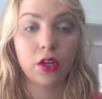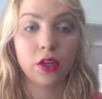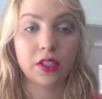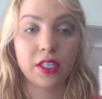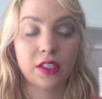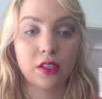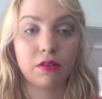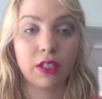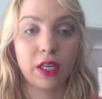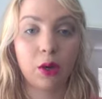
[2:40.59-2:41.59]
because that's going to
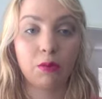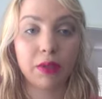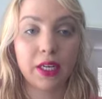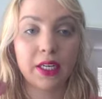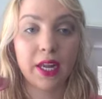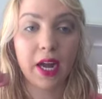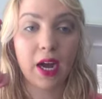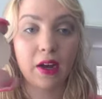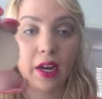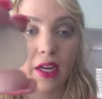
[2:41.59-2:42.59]
really help blend
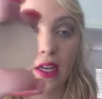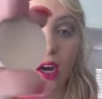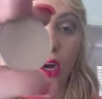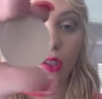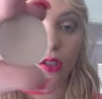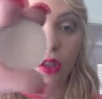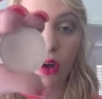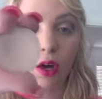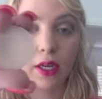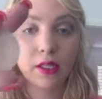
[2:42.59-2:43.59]
out any harsh
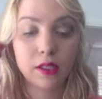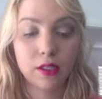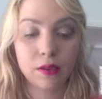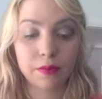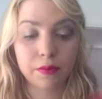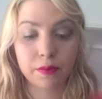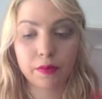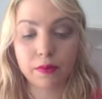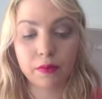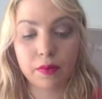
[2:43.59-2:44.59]
lines.
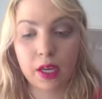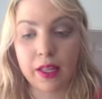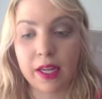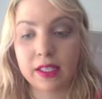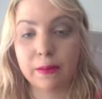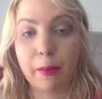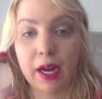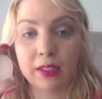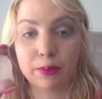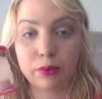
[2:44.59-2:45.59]
And that's
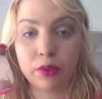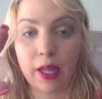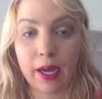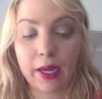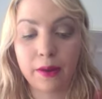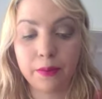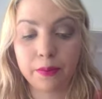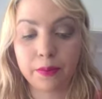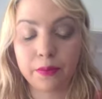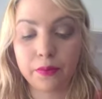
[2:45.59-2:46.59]
M.A.C Brule.
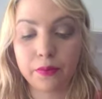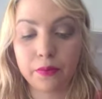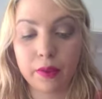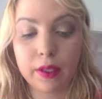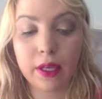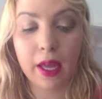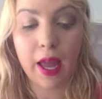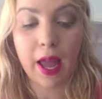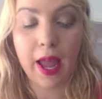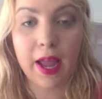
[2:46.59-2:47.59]

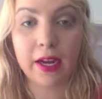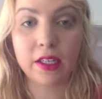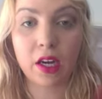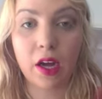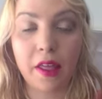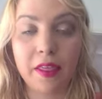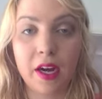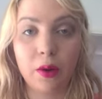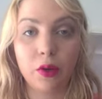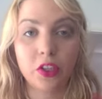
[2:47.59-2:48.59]
And then
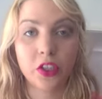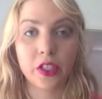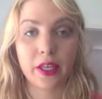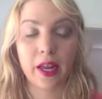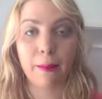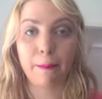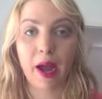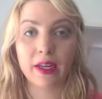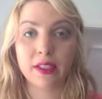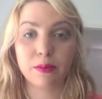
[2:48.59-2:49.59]
I want you to get a
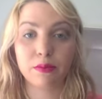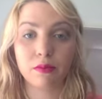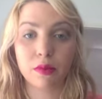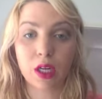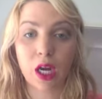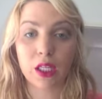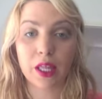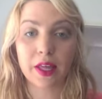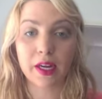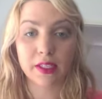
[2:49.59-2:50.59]
matte colour
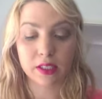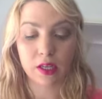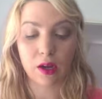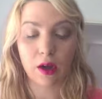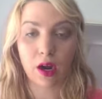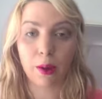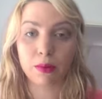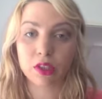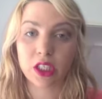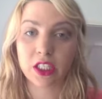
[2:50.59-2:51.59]
that is a couple
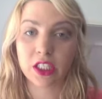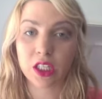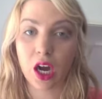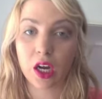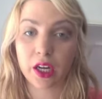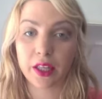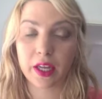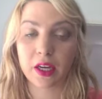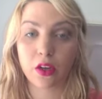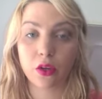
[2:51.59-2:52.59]
of shades darker
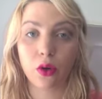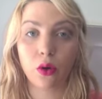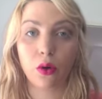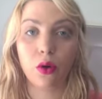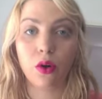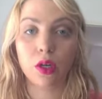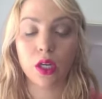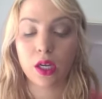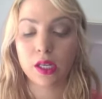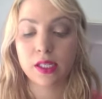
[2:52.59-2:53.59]
than your
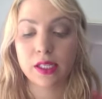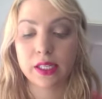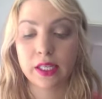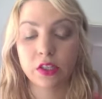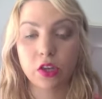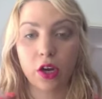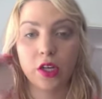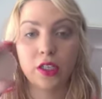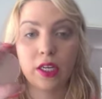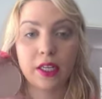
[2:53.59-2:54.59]
skin
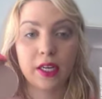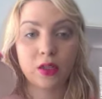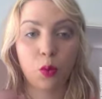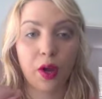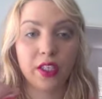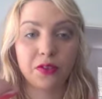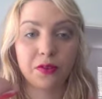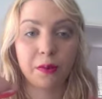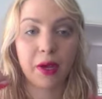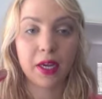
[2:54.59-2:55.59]
tone, and that's Wedge
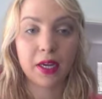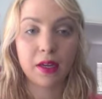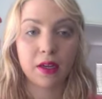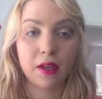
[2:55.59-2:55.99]
for me.